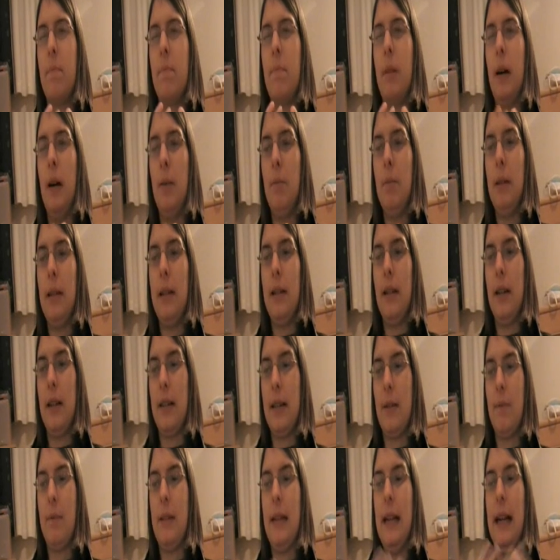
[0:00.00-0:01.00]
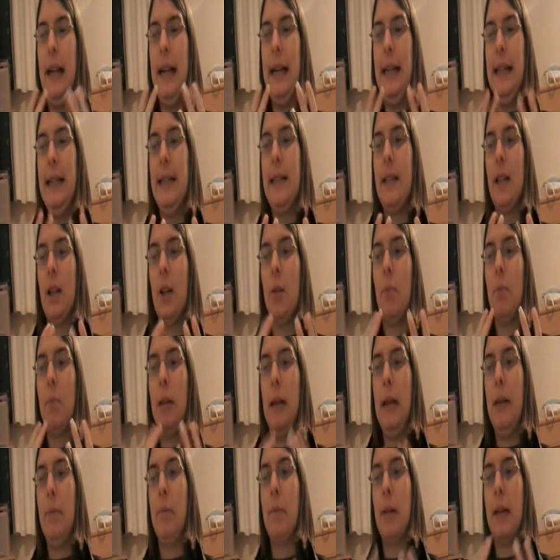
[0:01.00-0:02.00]
by midnight there was eight
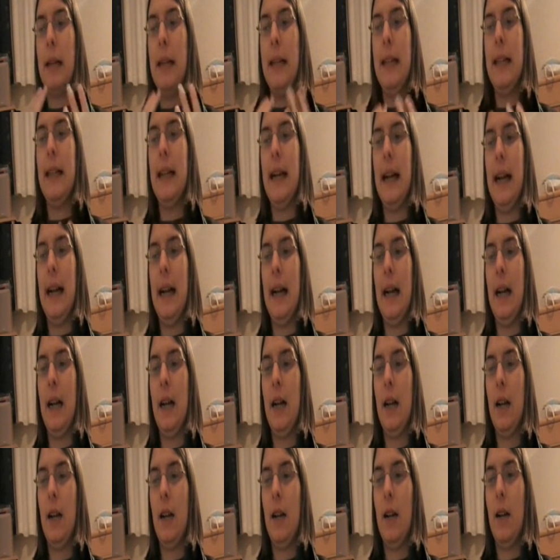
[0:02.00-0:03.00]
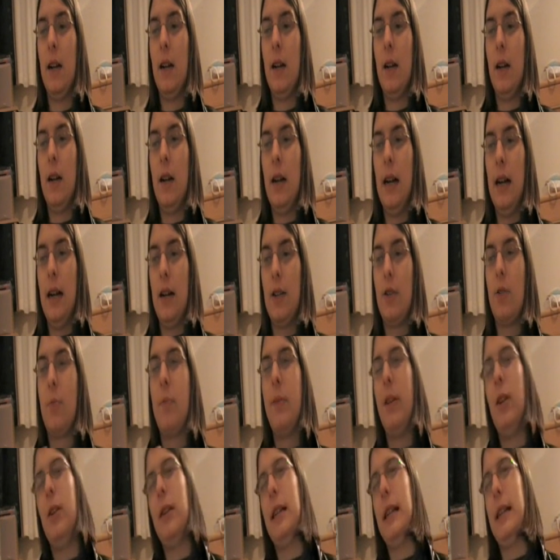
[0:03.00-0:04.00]
people in there. And
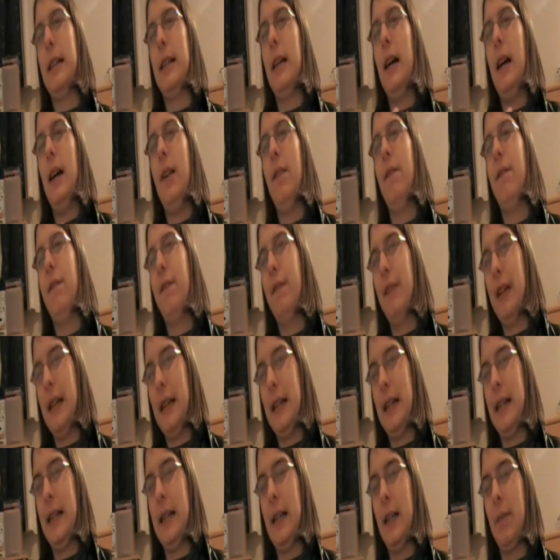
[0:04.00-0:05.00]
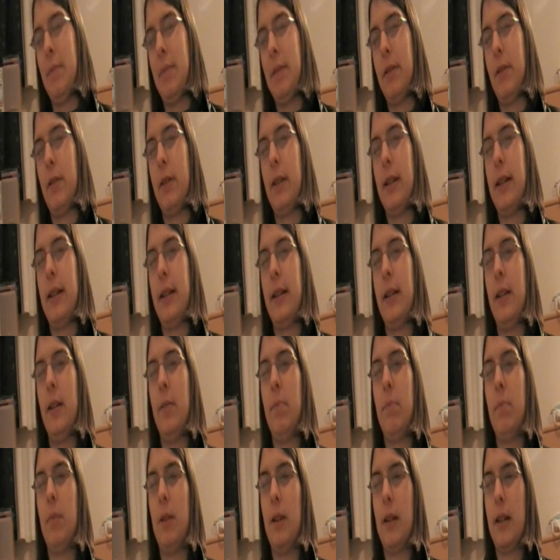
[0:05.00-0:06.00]
to be honest, I think this is because of the
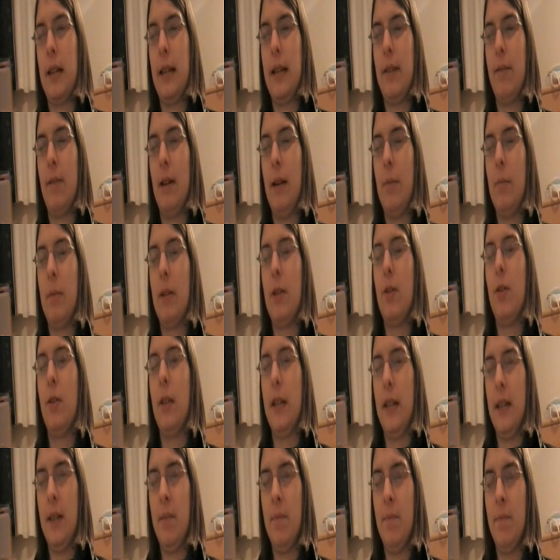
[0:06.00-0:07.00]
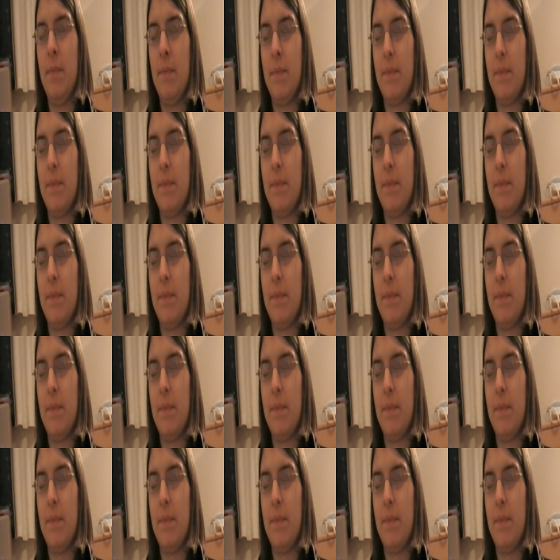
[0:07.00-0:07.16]
supermarkets, right? Because